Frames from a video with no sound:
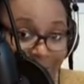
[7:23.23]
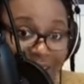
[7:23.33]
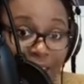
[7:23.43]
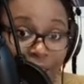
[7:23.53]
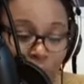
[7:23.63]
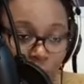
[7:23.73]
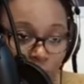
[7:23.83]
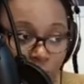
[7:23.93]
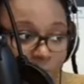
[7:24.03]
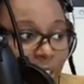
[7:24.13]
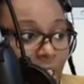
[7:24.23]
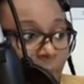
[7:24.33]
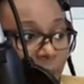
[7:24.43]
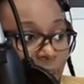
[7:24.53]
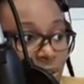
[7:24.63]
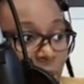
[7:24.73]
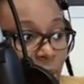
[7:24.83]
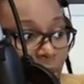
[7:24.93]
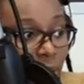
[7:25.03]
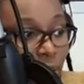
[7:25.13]
at all. That depends on
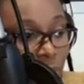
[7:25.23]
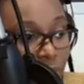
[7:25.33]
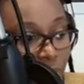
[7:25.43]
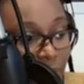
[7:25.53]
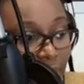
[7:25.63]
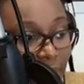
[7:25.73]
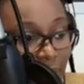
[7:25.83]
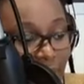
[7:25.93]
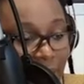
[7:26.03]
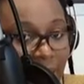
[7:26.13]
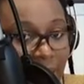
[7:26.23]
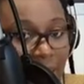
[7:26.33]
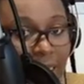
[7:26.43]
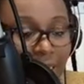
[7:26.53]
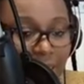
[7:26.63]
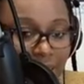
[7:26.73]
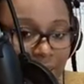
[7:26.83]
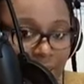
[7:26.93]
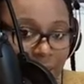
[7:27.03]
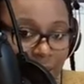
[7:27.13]
how you are feeling at that
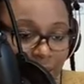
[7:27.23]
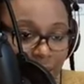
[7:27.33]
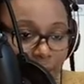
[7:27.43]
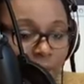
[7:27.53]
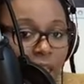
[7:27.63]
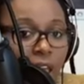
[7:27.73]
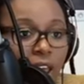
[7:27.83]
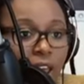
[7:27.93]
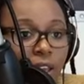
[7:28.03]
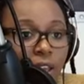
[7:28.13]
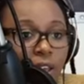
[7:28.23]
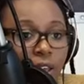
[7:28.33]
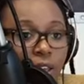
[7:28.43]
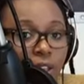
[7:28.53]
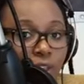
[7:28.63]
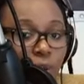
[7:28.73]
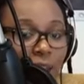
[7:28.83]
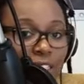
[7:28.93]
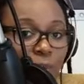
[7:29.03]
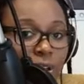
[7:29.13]
time. You
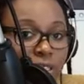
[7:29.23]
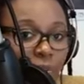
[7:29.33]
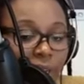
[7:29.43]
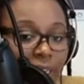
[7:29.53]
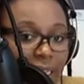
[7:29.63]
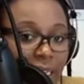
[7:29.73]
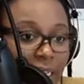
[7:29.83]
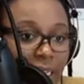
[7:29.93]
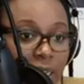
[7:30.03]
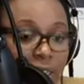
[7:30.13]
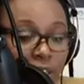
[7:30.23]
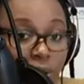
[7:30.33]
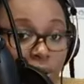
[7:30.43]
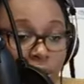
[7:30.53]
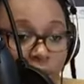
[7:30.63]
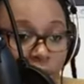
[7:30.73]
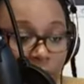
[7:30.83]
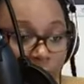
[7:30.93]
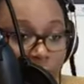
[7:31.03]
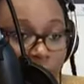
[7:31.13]
ask the person what his or her
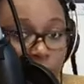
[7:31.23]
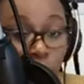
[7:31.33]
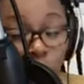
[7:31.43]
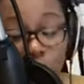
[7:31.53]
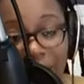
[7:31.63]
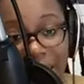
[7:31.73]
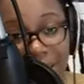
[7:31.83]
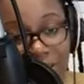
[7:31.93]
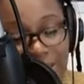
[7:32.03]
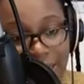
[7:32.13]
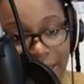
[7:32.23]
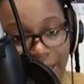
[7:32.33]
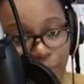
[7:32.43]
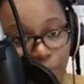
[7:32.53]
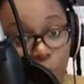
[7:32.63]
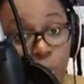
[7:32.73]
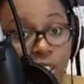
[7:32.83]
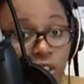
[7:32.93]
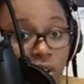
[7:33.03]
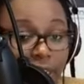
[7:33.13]
name is. Hoe heet jij? What
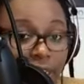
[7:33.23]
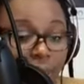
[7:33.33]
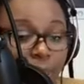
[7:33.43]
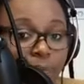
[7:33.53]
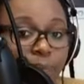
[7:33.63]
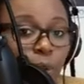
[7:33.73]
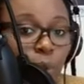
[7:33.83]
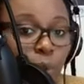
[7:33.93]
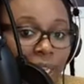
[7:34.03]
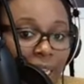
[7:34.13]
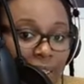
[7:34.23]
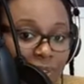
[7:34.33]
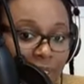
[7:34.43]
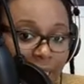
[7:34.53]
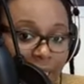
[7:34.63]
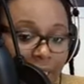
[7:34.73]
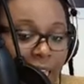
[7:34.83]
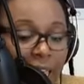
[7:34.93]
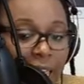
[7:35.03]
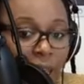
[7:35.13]
is your name? Hoe heet jij?
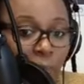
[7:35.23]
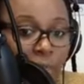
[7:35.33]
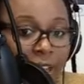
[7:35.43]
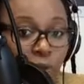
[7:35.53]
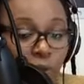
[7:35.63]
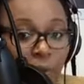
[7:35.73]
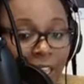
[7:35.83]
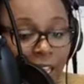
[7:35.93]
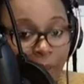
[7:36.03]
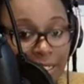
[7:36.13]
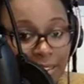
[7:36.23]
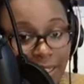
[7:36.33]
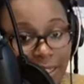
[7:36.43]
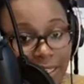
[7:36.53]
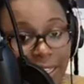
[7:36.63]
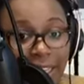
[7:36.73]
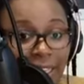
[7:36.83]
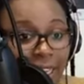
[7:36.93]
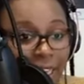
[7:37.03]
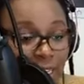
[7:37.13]
And with that, you reply by saying ik
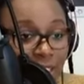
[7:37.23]
heet,